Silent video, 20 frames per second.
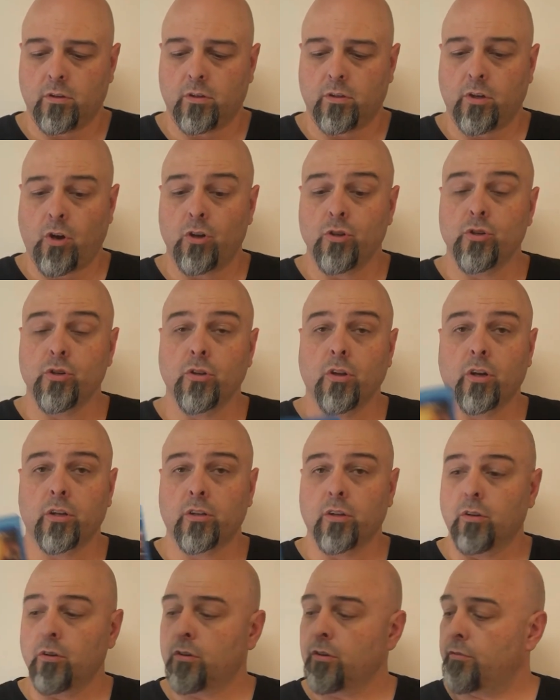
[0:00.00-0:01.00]
I do like
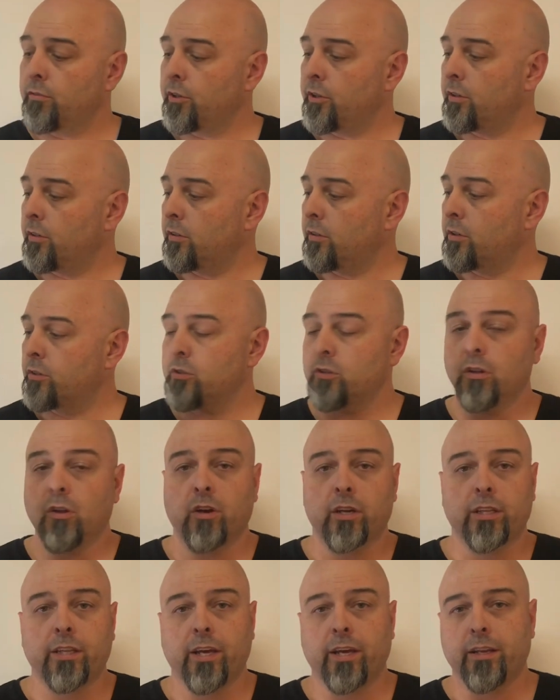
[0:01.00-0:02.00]
the look of it. I do
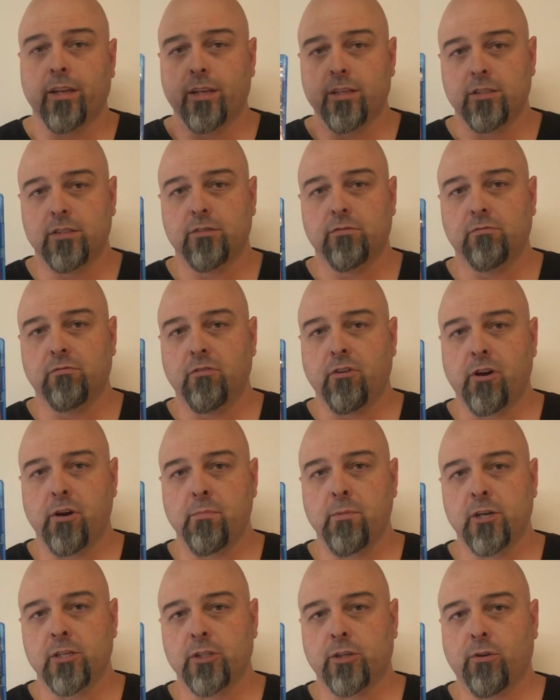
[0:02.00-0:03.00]
like that. That's very
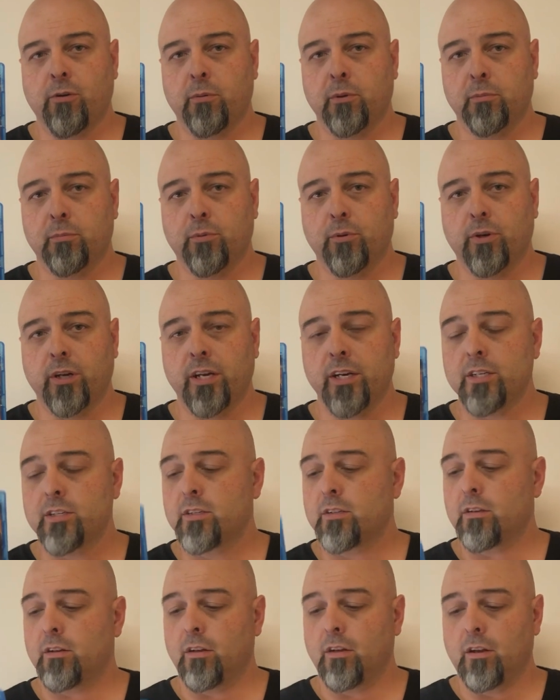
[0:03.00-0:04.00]
much comic
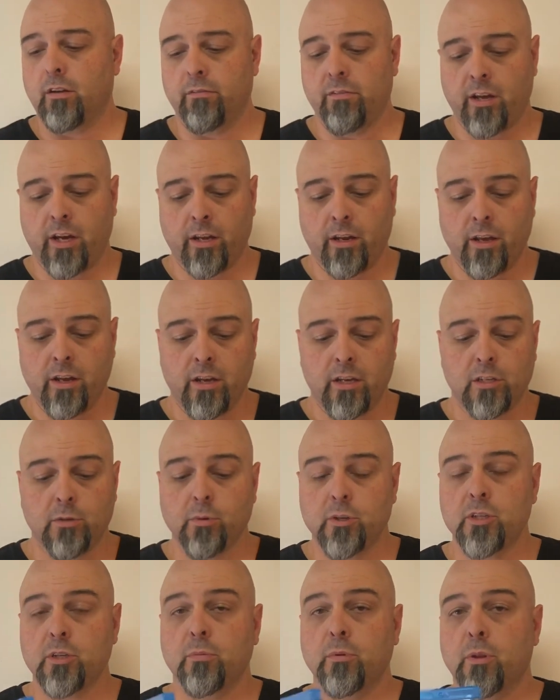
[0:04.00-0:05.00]
book-esque. I love that,
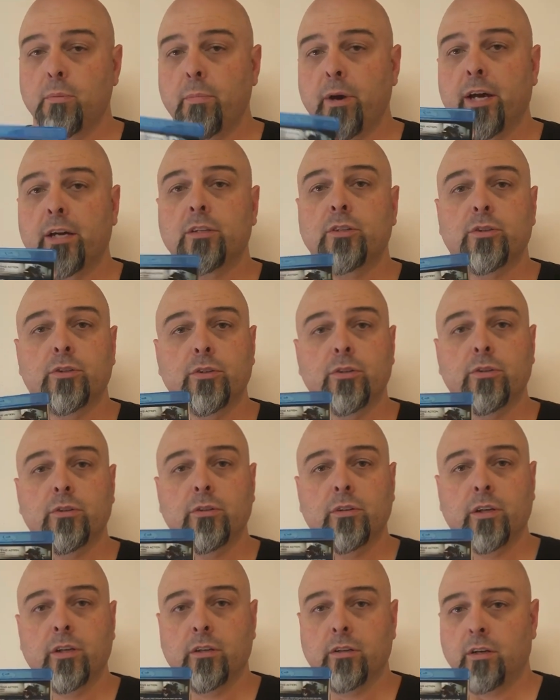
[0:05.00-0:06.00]
especially with the back too.
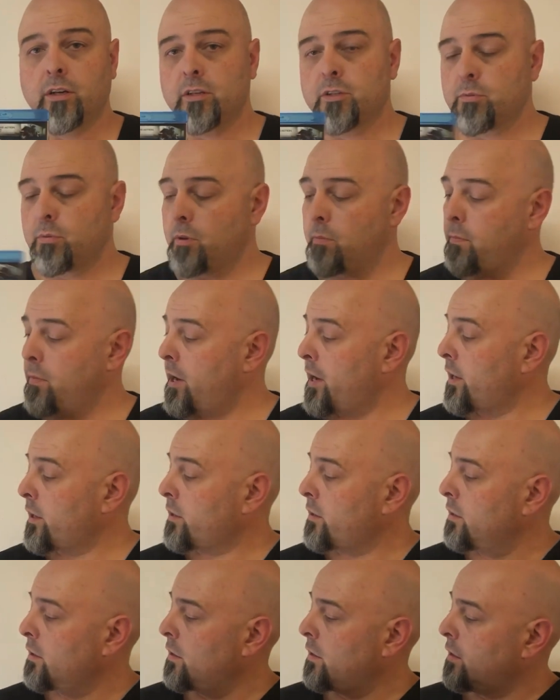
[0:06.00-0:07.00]
Now notice with the
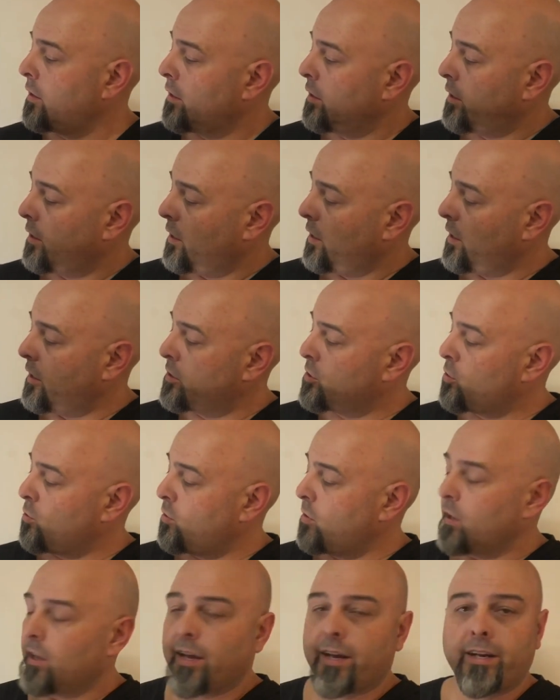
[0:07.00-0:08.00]
back, it's sort
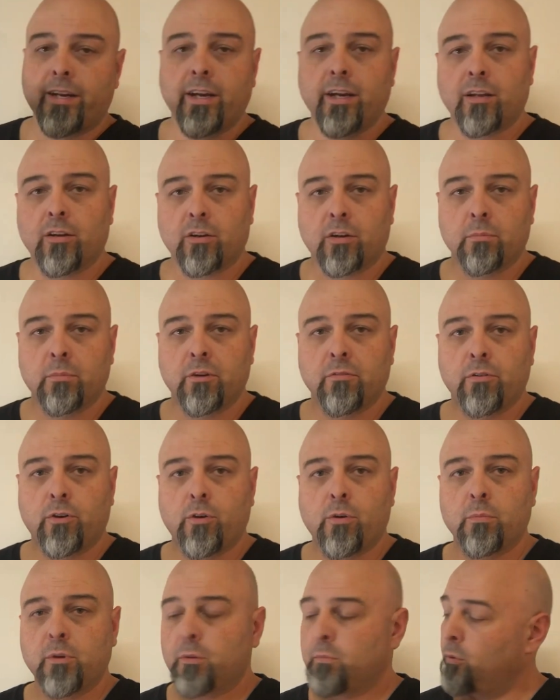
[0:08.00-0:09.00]
of laid out like a bit of a
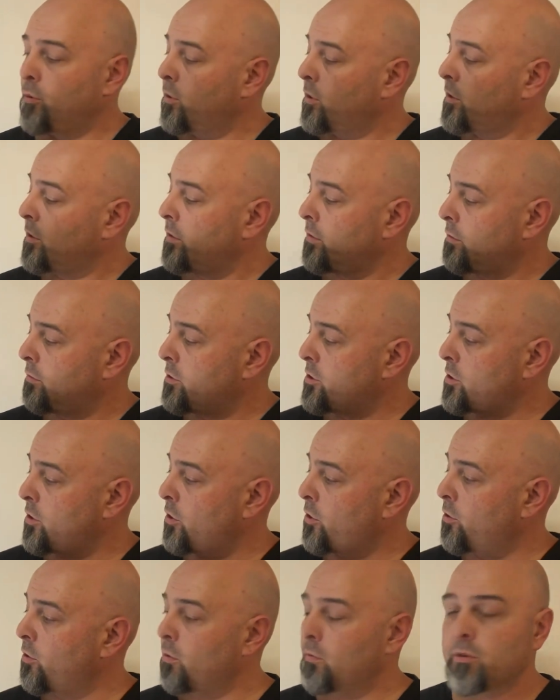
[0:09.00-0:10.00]
comic book, which I
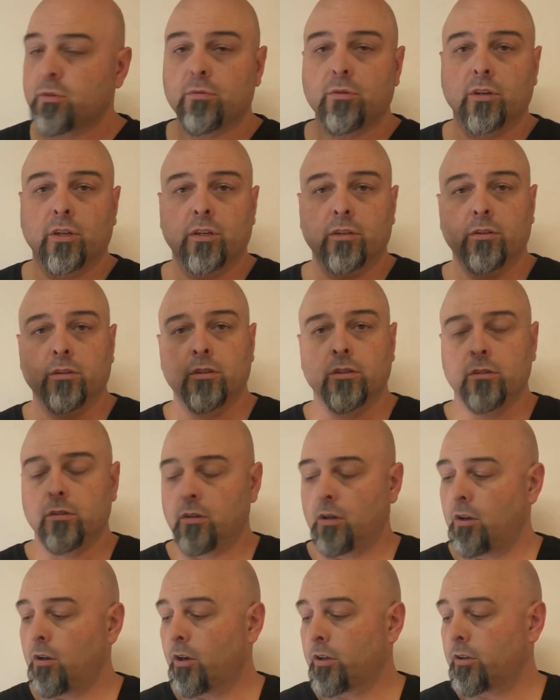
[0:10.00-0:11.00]
thought was really good.
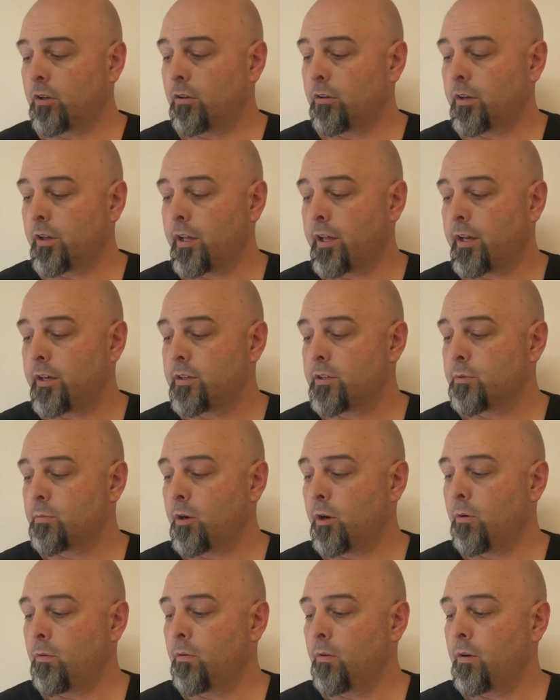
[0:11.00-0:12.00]
I like the look of that as
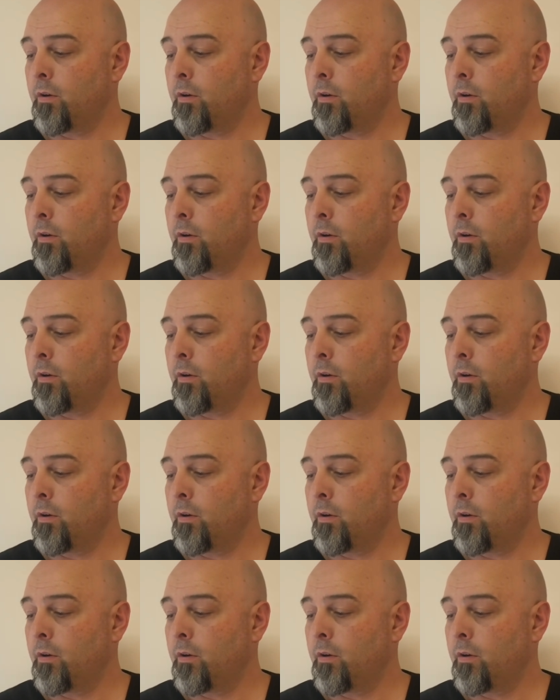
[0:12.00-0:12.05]
well.